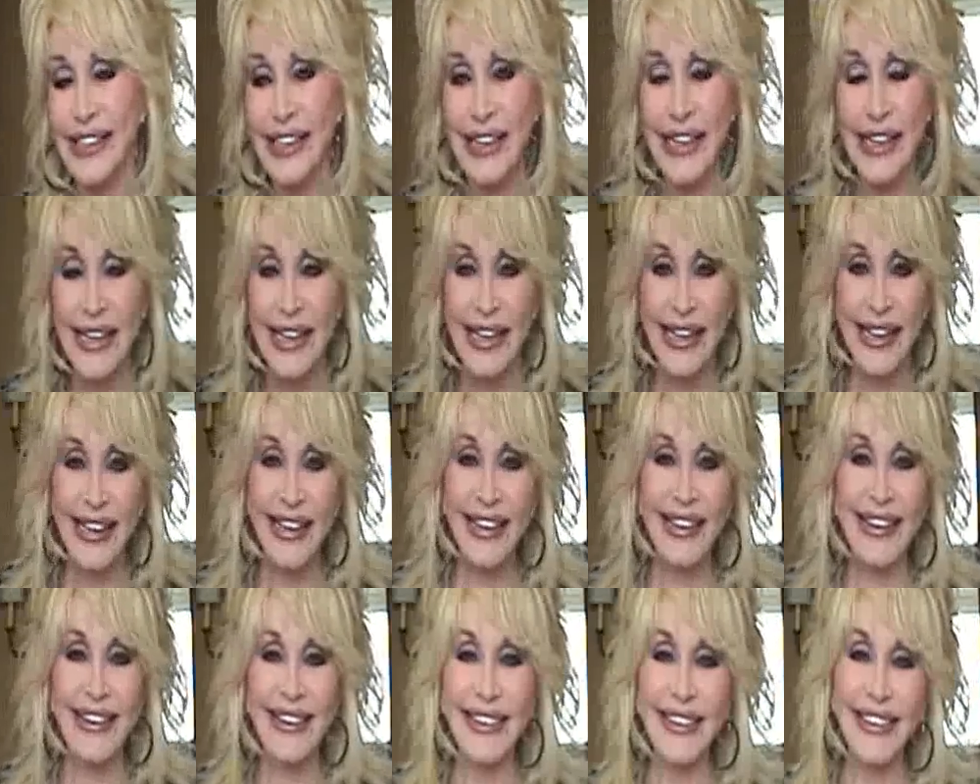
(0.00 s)

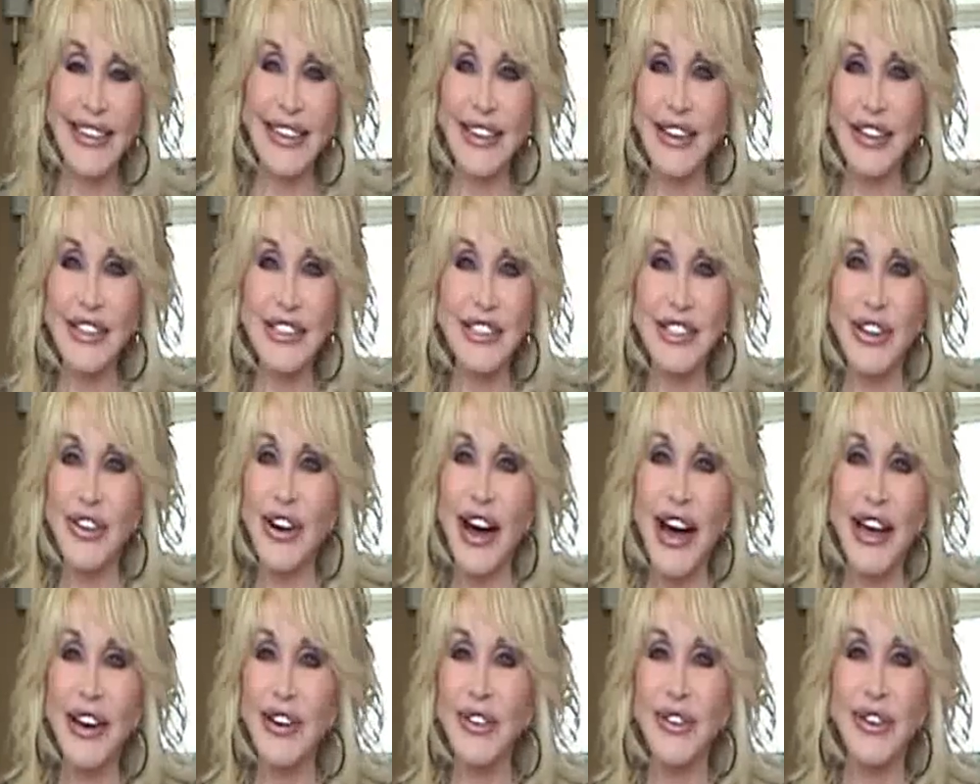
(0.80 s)
And, you know, so
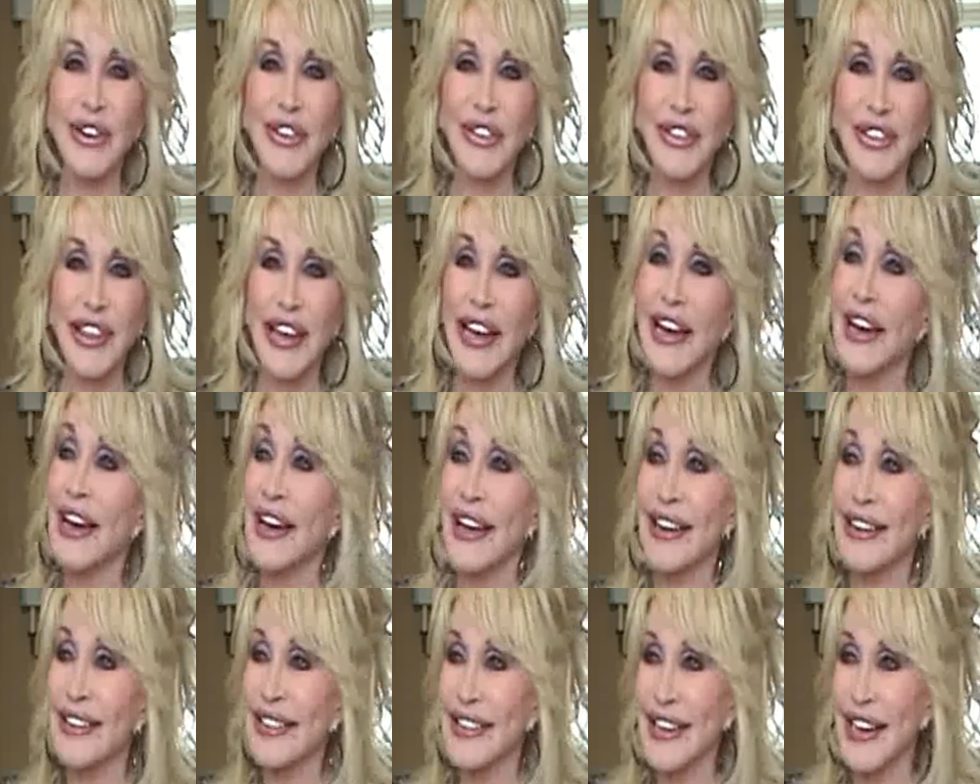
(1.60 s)
I don't want
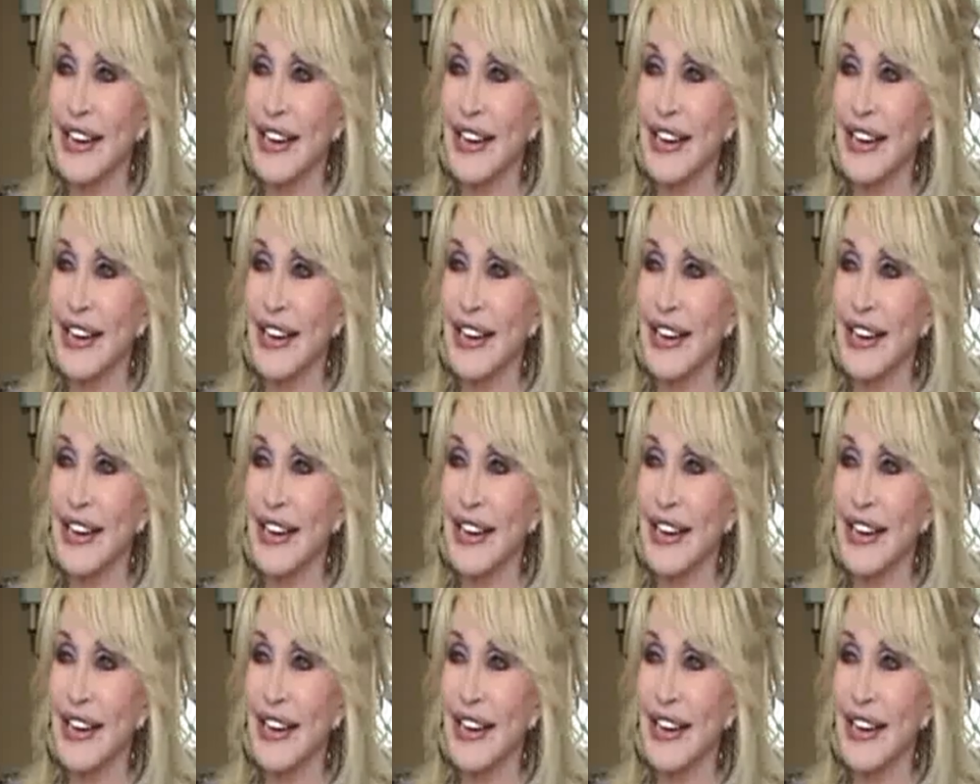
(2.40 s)
that.